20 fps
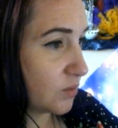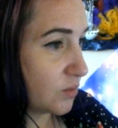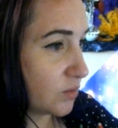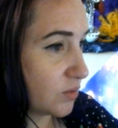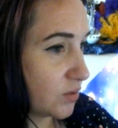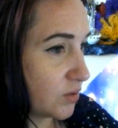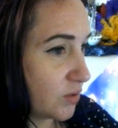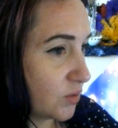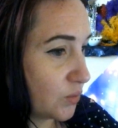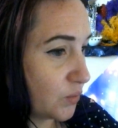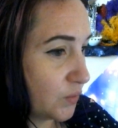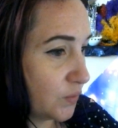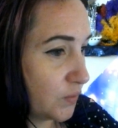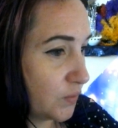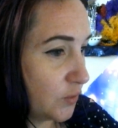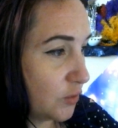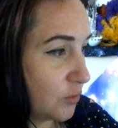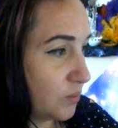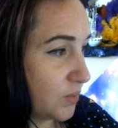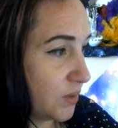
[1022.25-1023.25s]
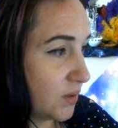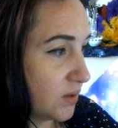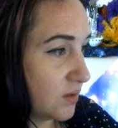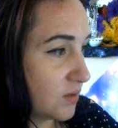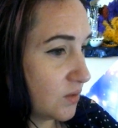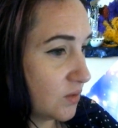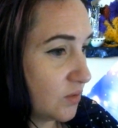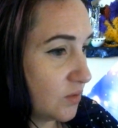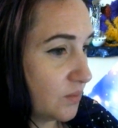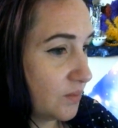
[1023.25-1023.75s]
need to order your food
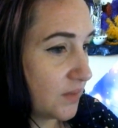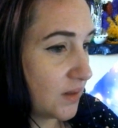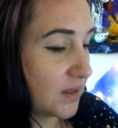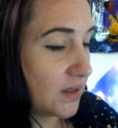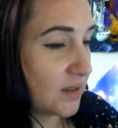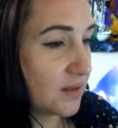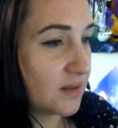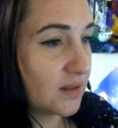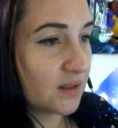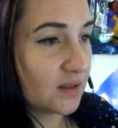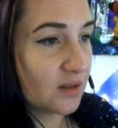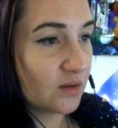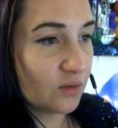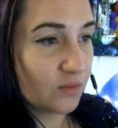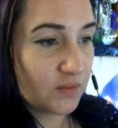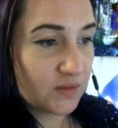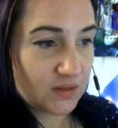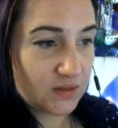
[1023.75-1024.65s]
bundle, and then